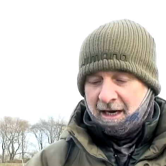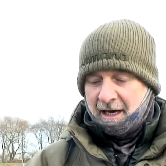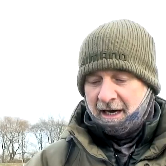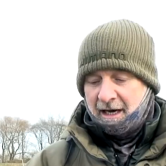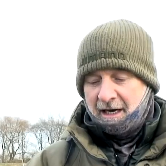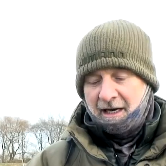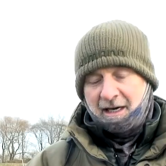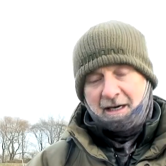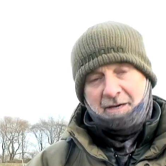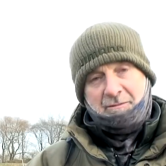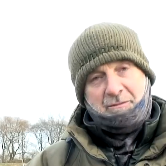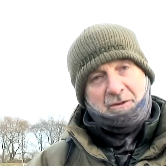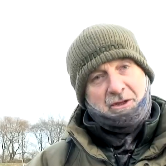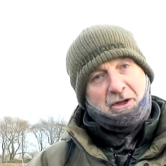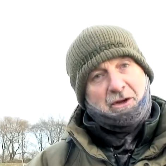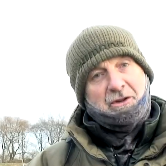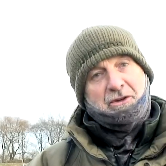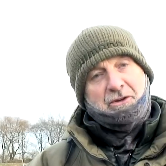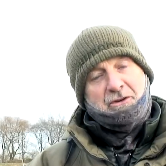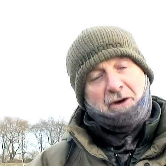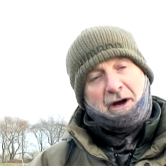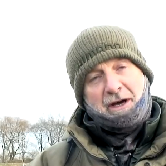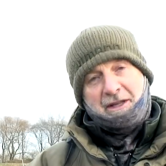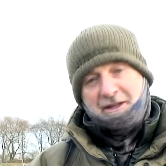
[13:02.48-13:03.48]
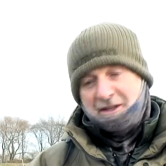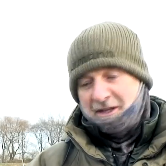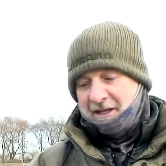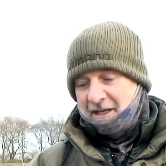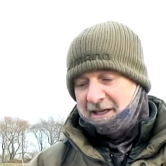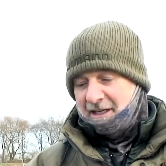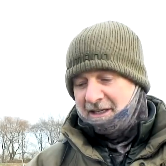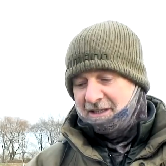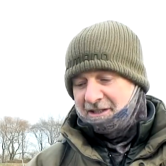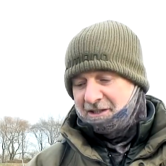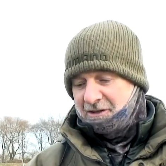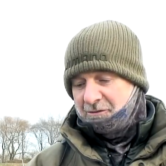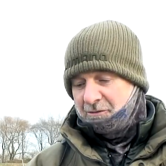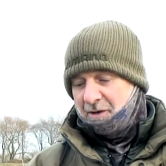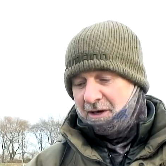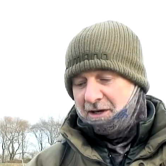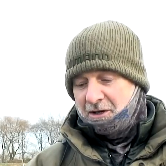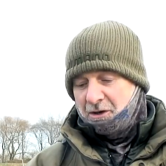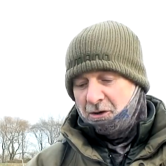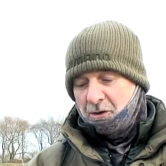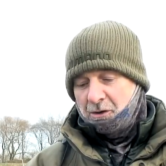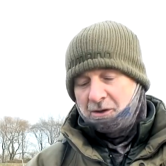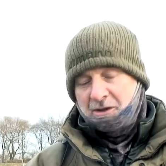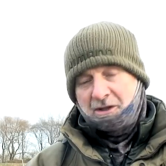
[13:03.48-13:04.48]
But the other great thing is that when
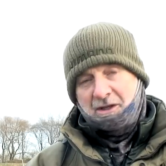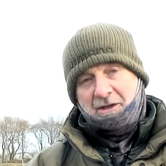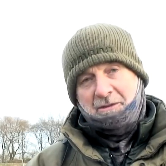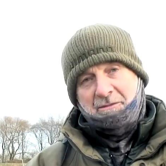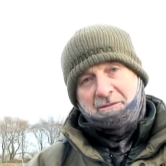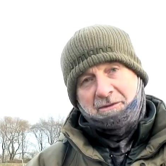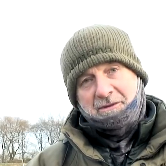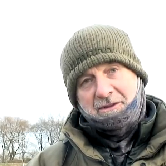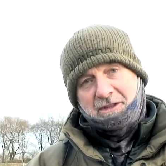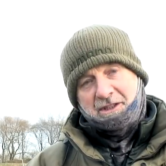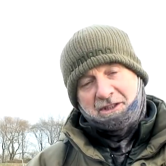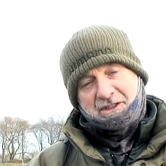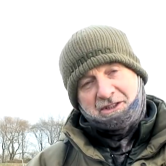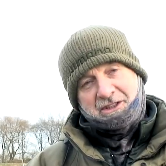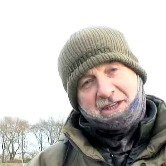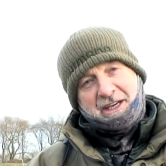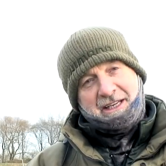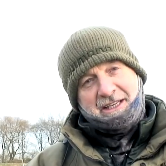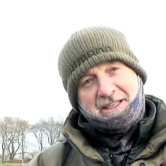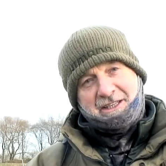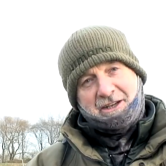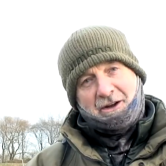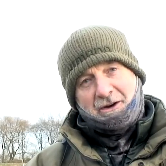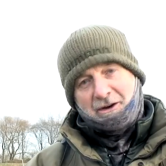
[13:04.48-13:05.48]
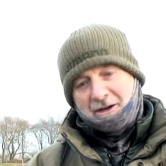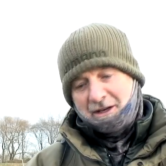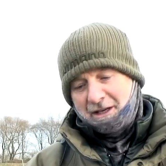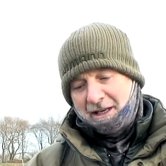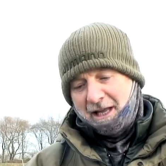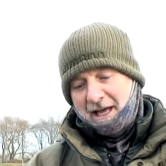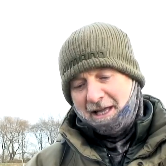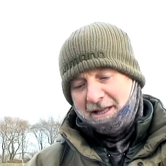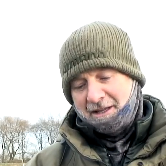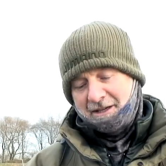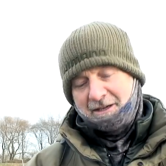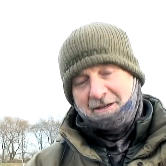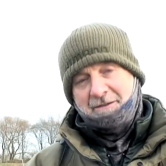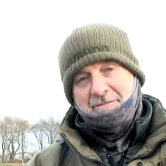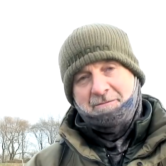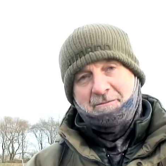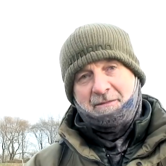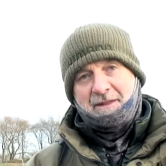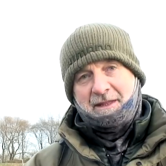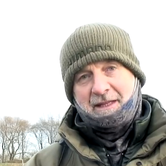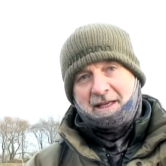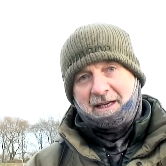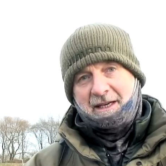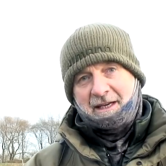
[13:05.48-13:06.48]
you hook them, the skin is like leather,
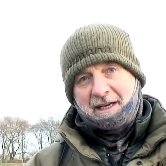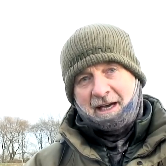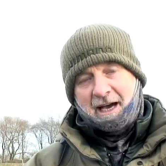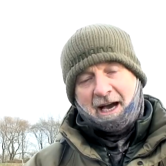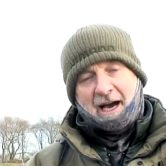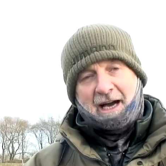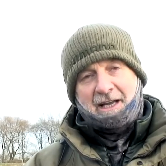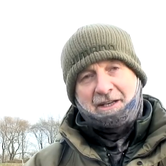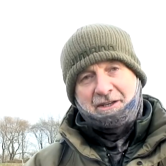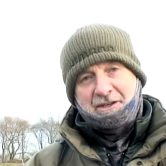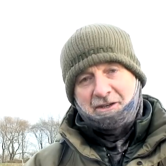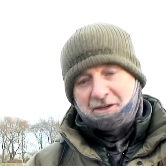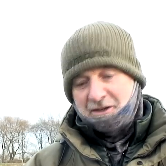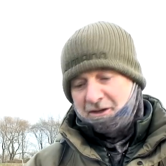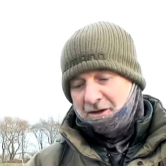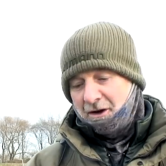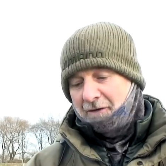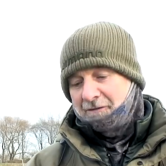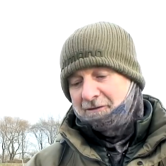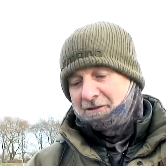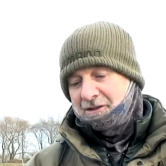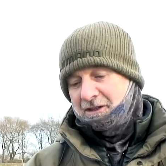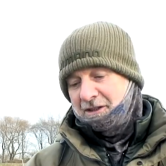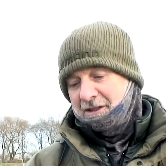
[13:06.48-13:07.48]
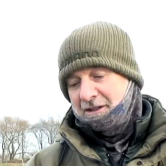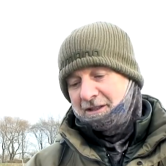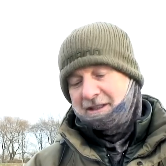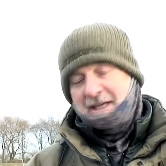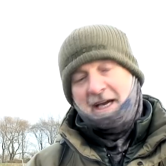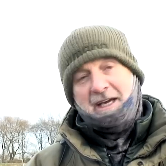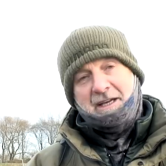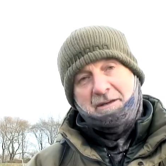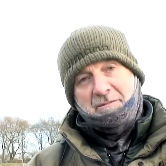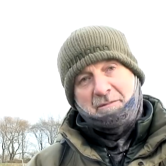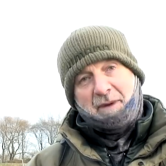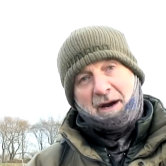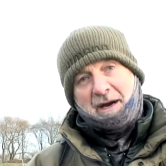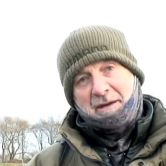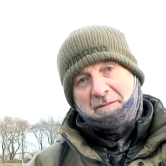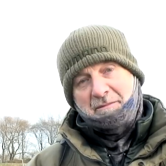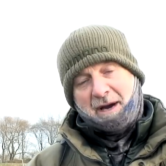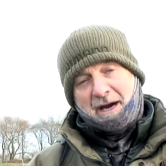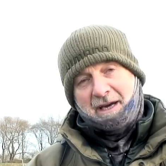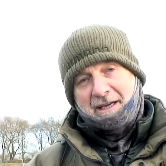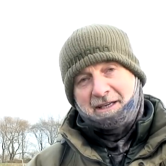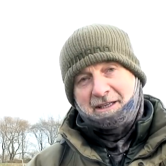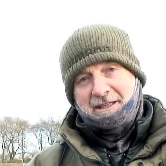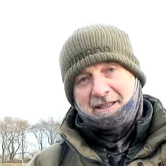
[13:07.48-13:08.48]
and you can often get your bait
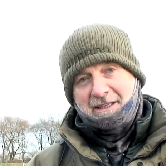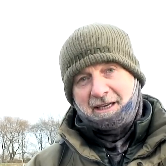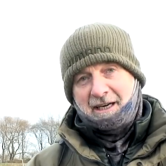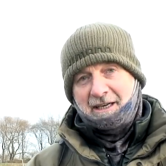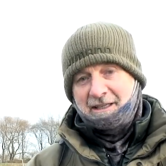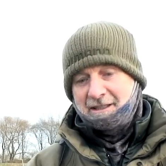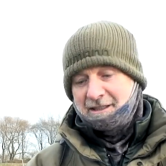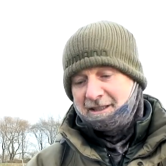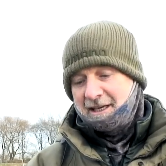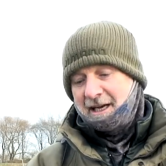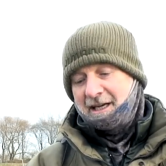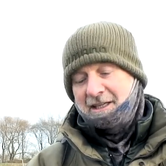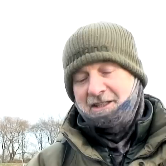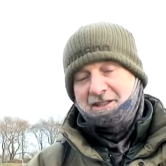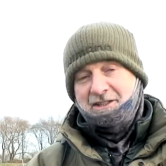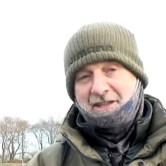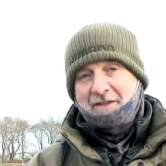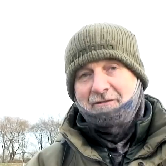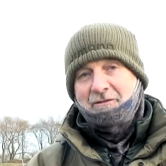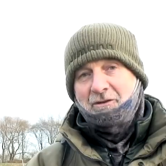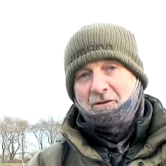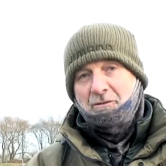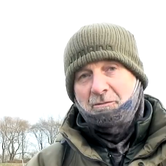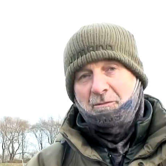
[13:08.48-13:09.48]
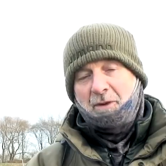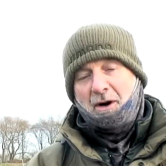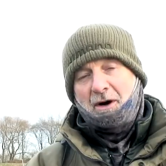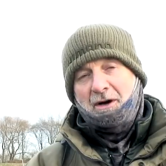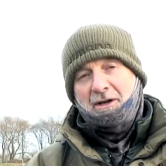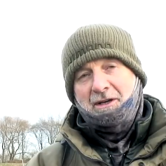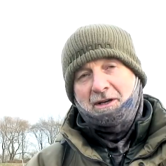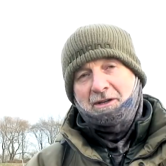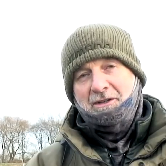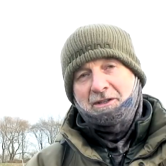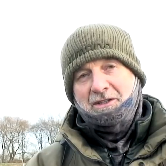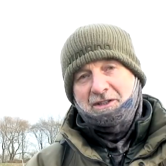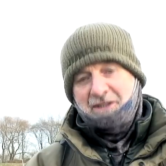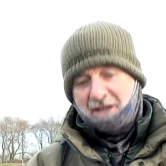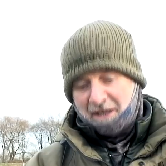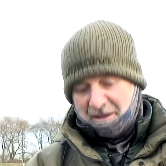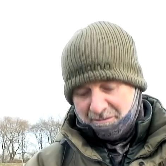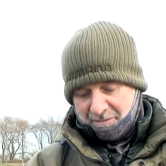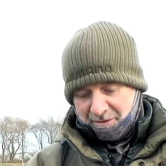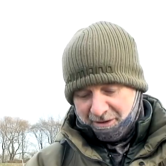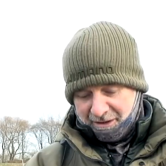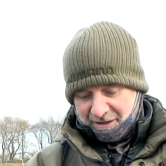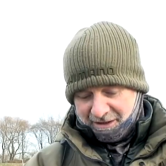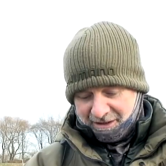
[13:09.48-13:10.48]
back and catch several pike on the
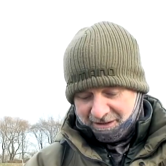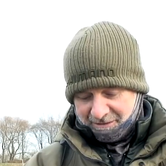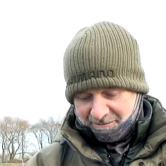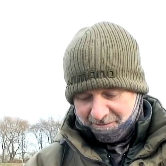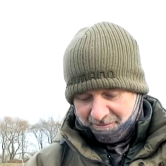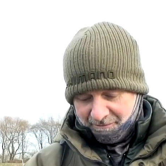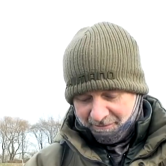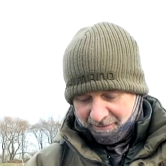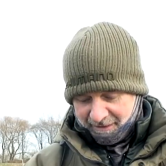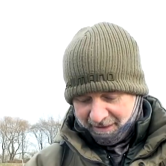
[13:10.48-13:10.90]
same piece.